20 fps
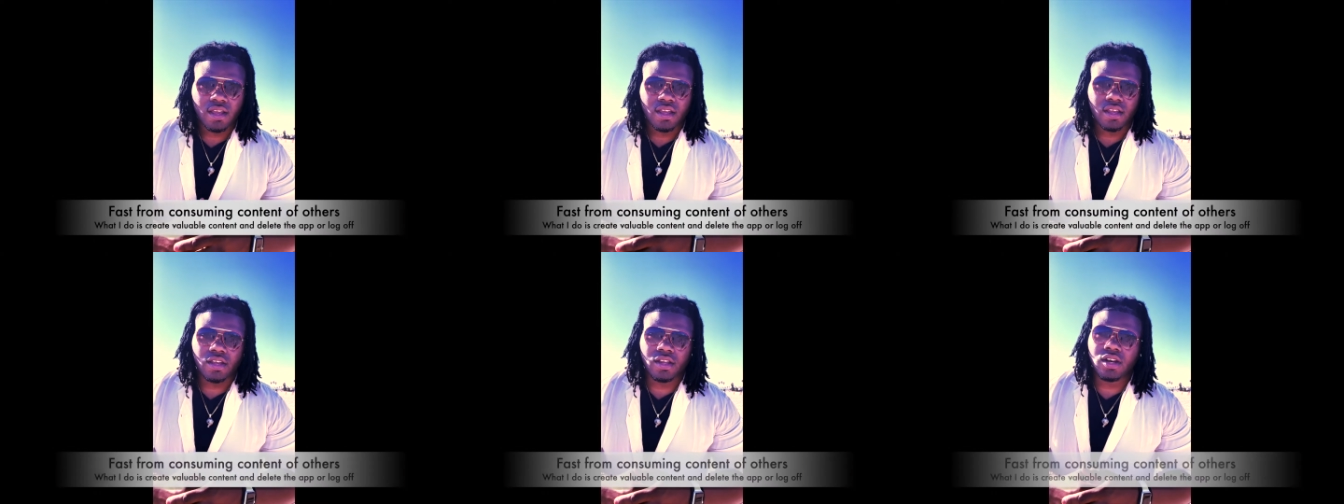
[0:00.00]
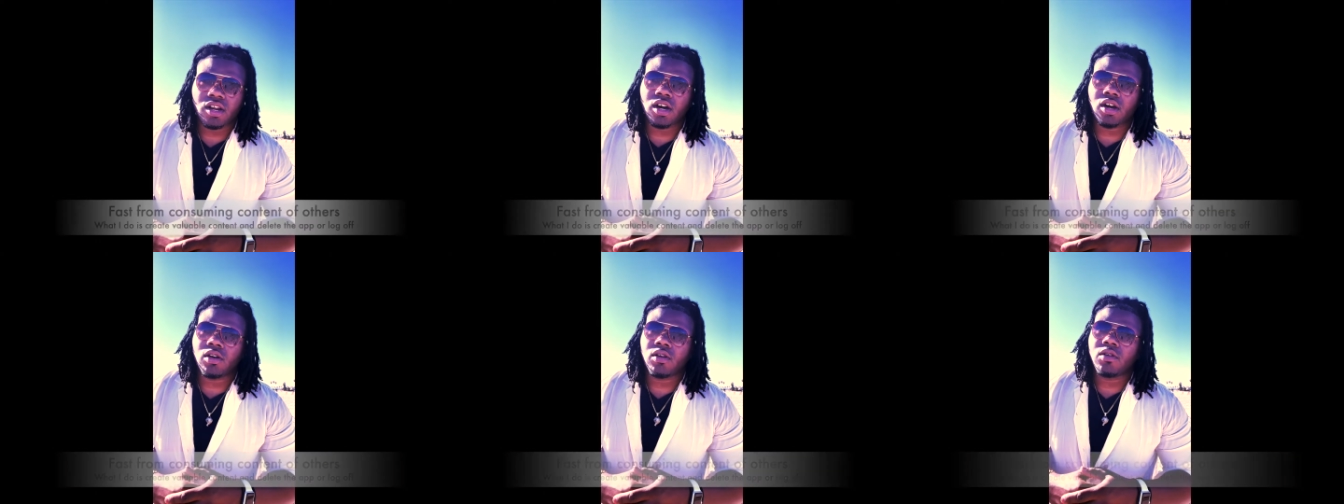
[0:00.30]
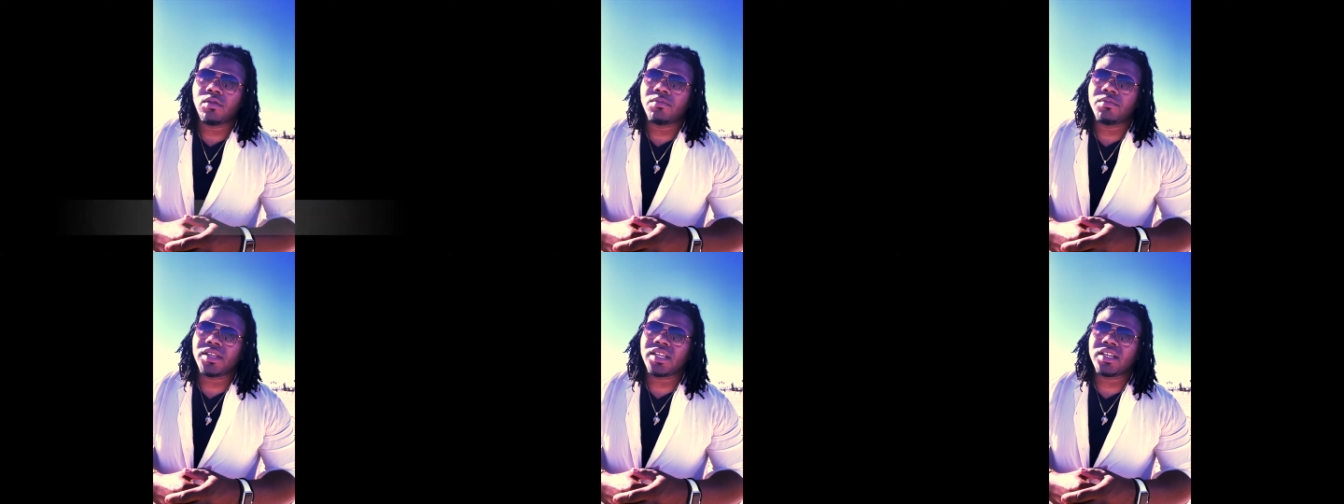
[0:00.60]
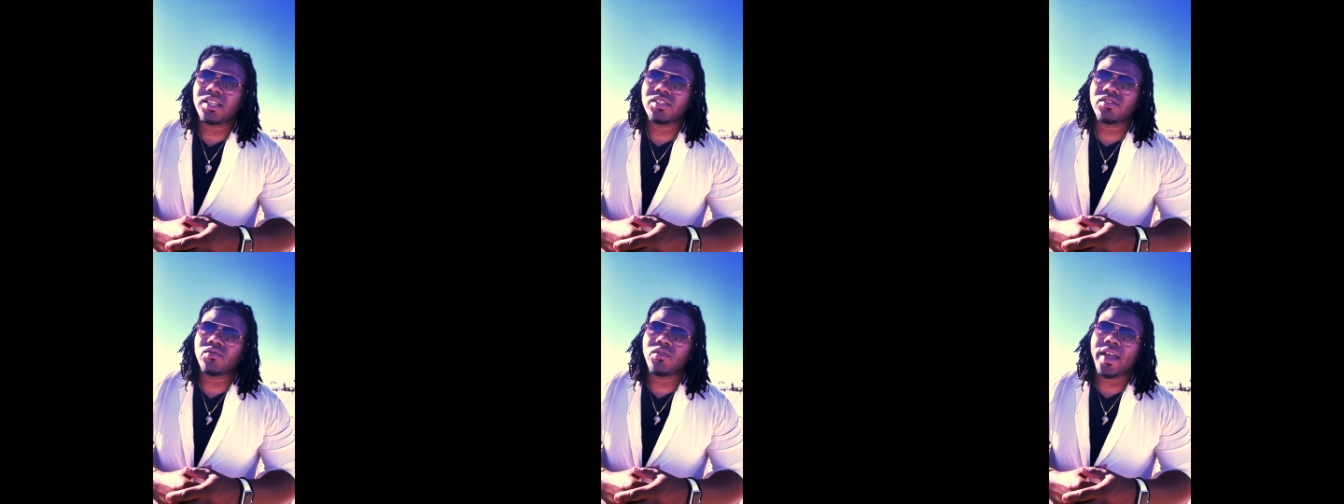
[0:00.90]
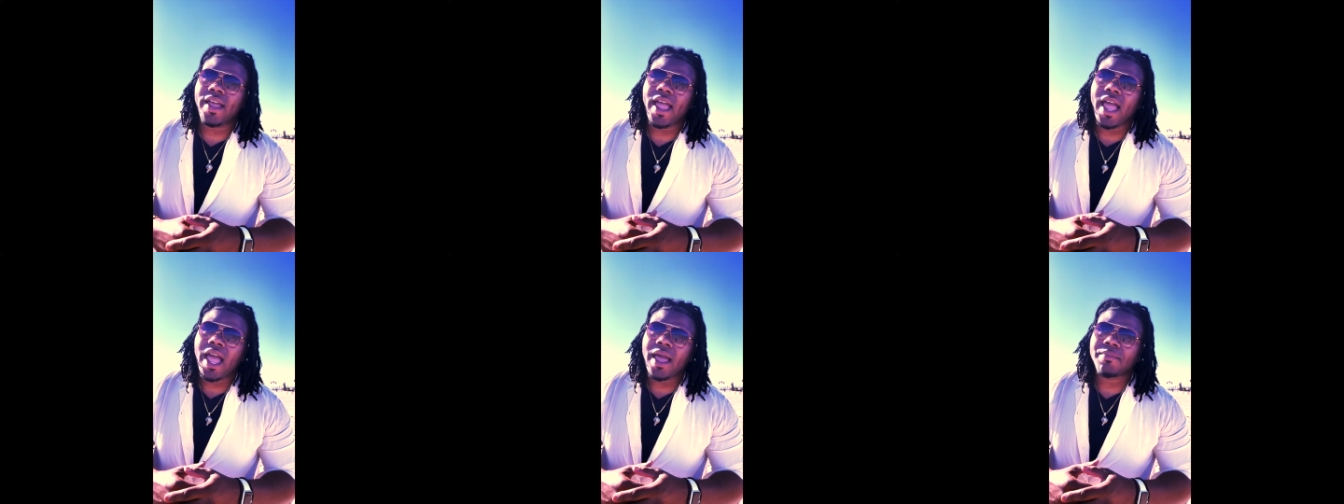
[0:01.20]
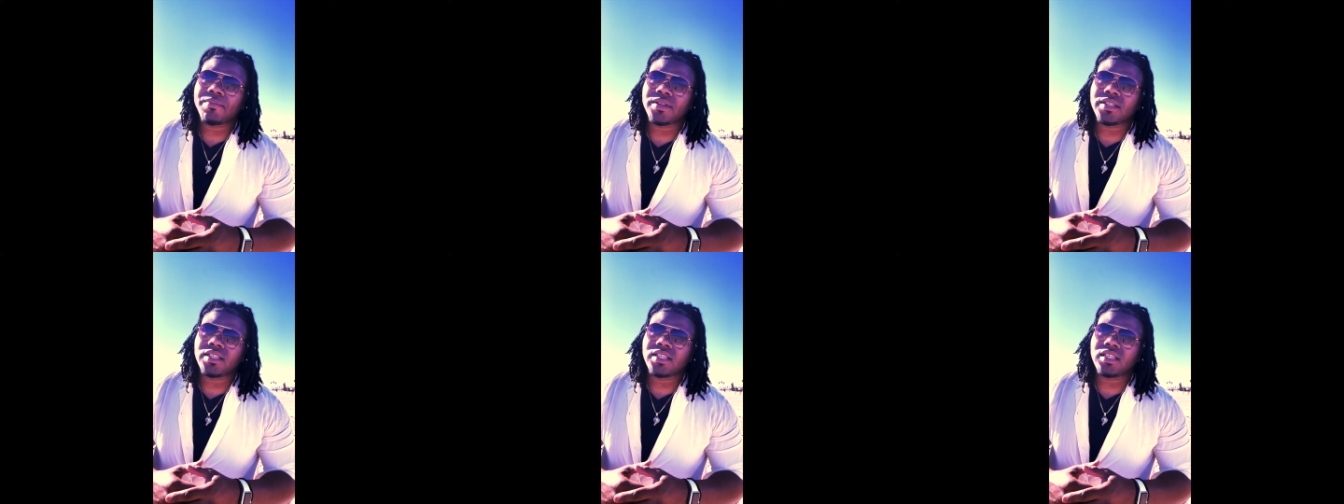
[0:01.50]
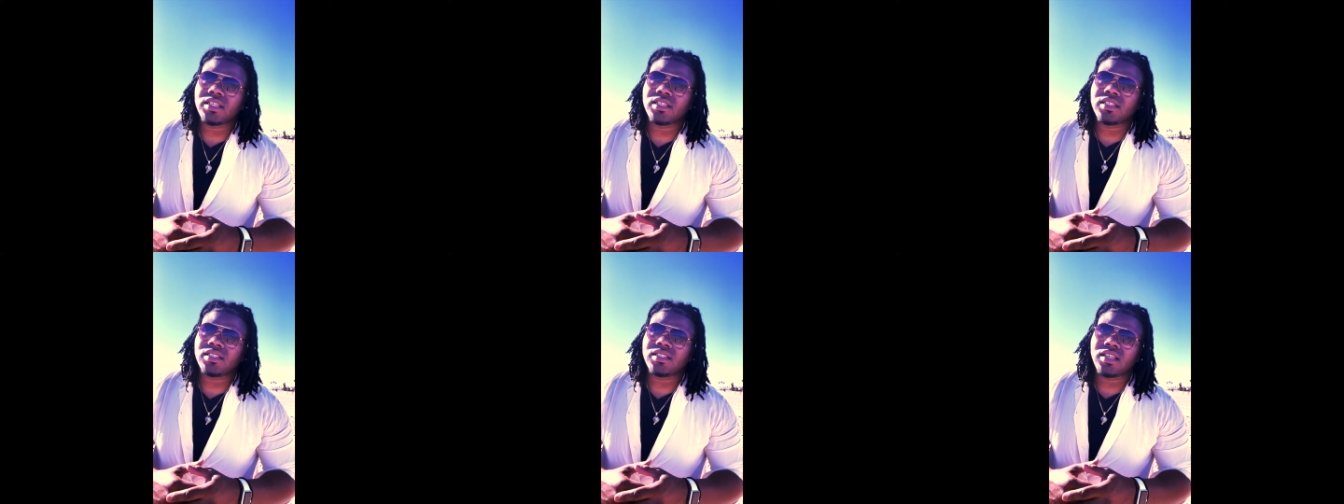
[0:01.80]
You know, because what happened
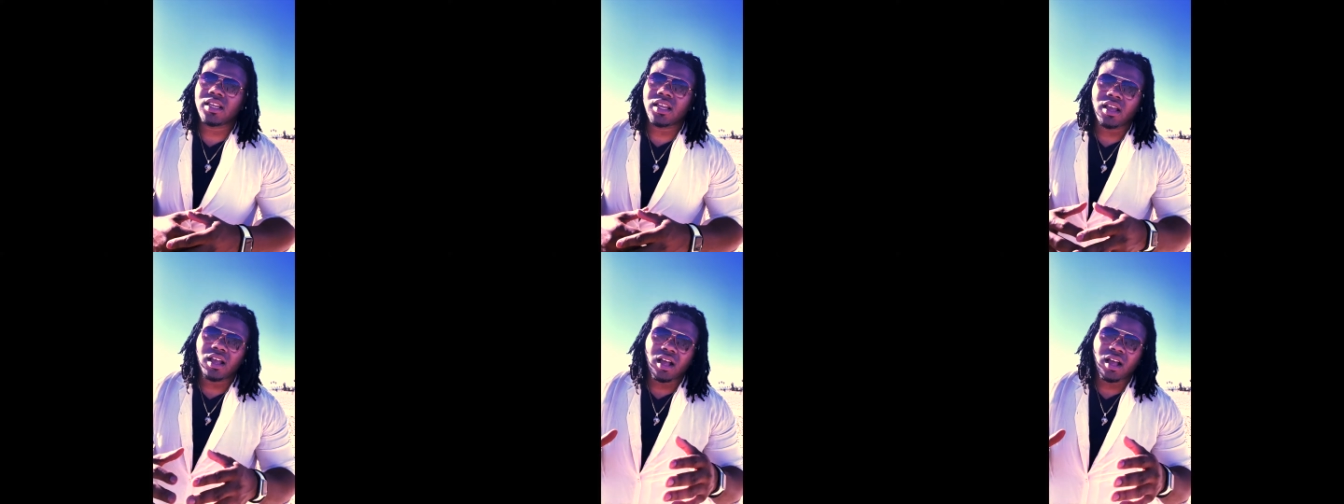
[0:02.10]
is